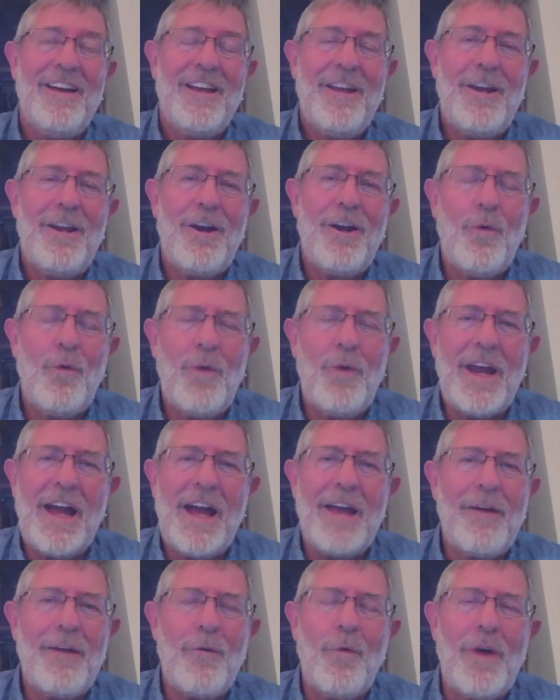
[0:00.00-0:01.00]
You know, when
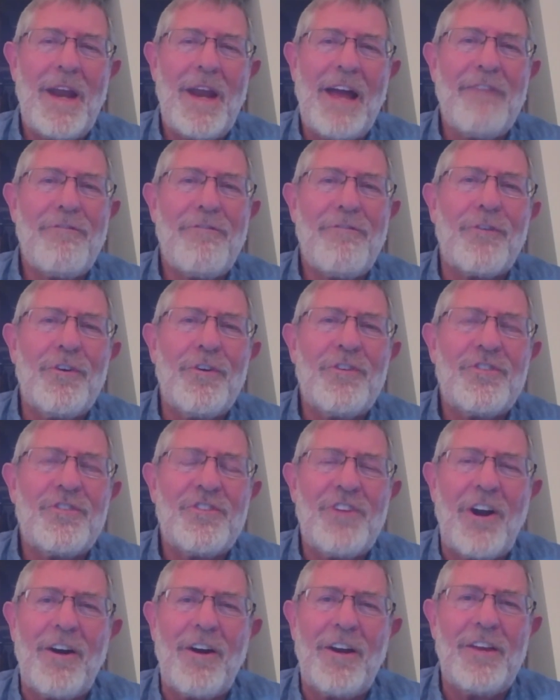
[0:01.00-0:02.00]
I first
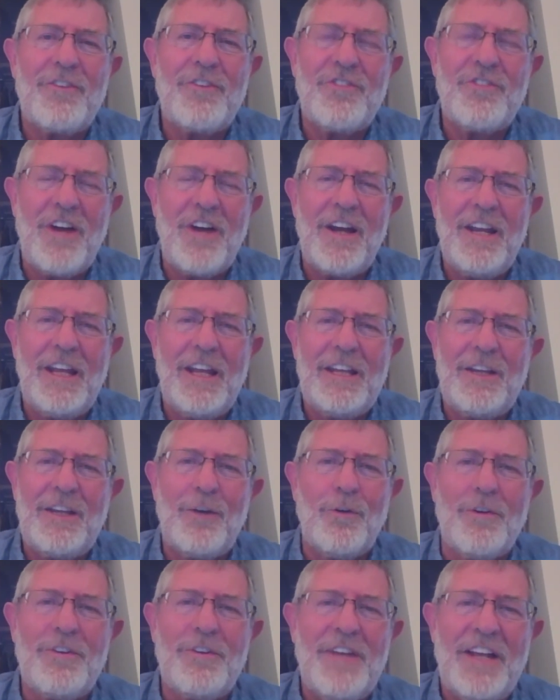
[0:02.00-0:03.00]
started studying the
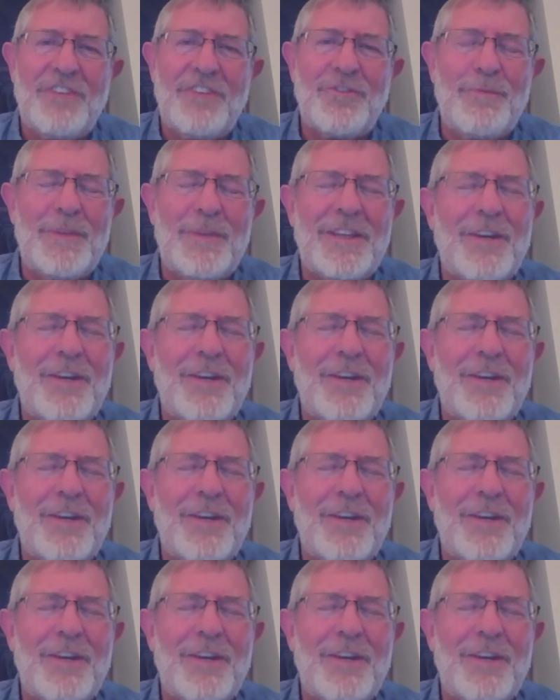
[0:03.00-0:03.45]
Old Testament,